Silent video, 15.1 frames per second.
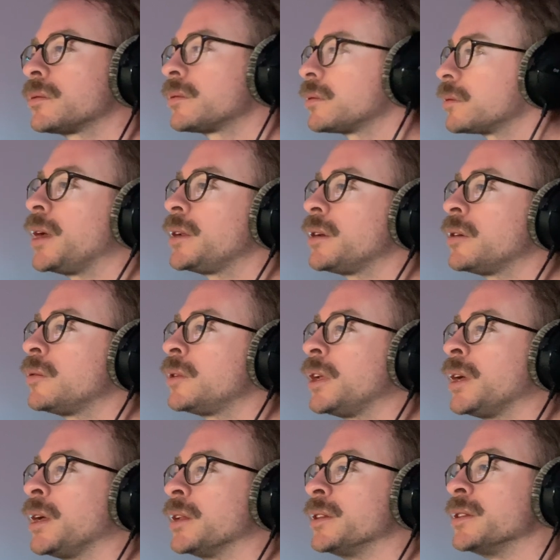And I will
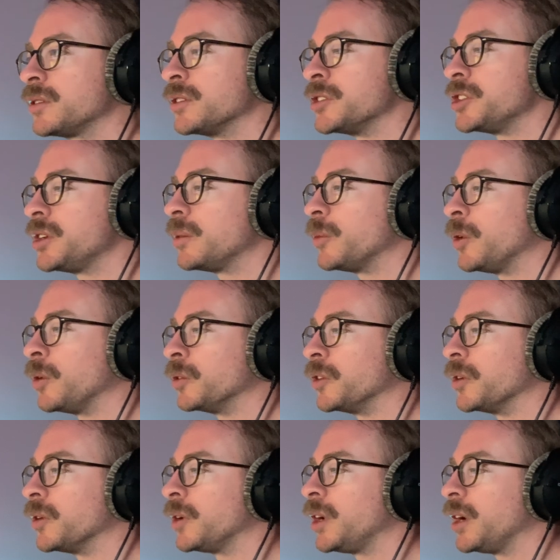add the
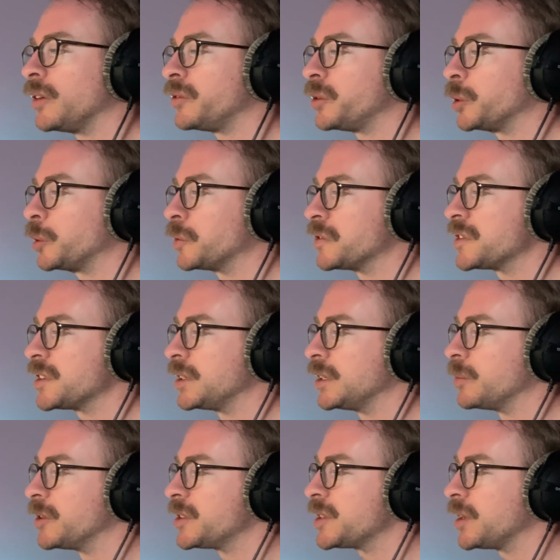GMaudio
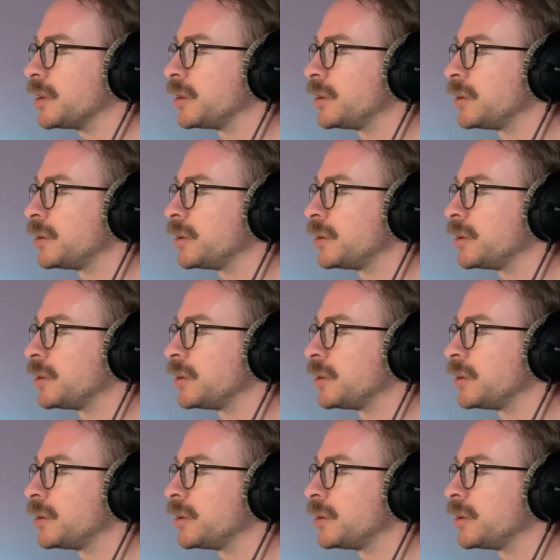HiFreqLimiter.